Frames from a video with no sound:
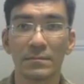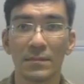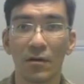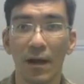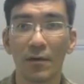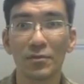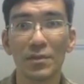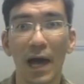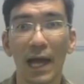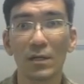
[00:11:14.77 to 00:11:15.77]

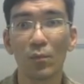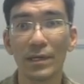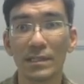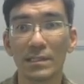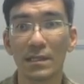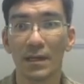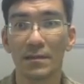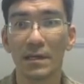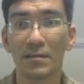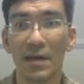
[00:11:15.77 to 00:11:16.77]
Around 9 weeks
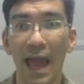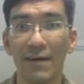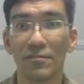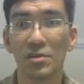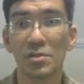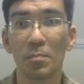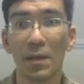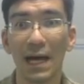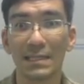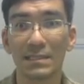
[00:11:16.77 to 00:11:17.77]
near the average
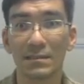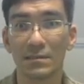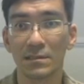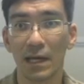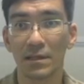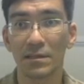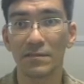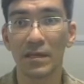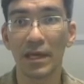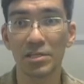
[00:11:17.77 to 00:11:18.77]
plus standard
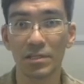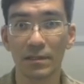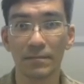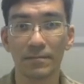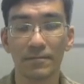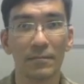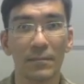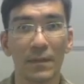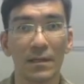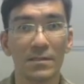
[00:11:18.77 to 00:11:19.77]
deviation.
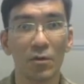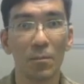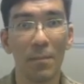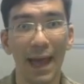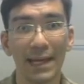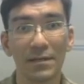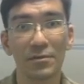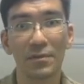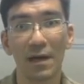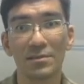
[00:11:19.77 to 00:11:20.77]
So back in
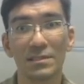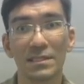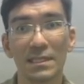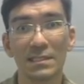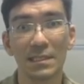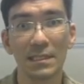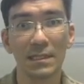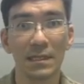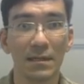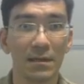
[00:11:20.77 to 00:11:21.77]

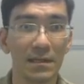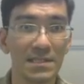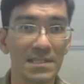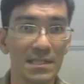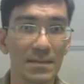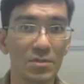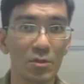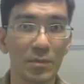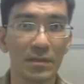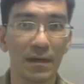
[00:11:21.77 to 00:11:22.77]
2016, it seems
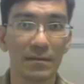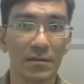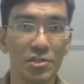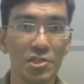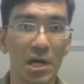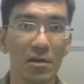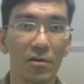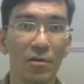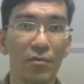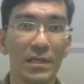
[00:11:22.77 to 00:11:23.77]
to me that the
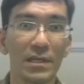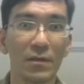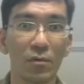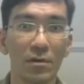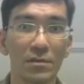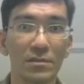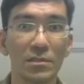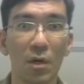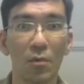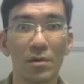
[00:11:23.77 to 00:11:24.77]
general reading was
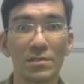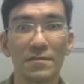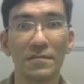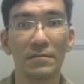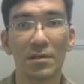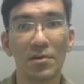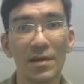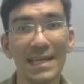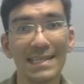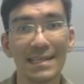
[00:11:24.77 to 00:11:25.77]
towards
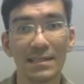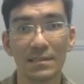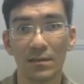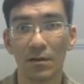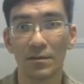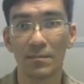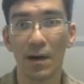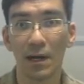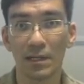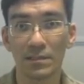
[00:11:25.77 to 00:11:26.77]
greediness on the
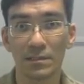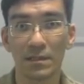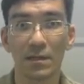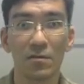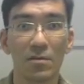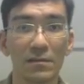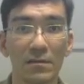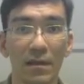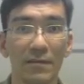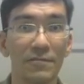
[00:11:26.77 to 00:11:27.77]
markets rather
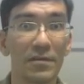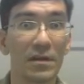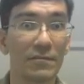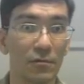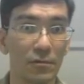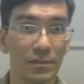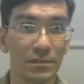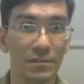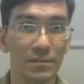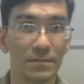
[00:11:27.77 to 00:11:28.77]
than
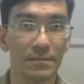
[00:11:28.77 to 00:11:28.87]
fearfulness.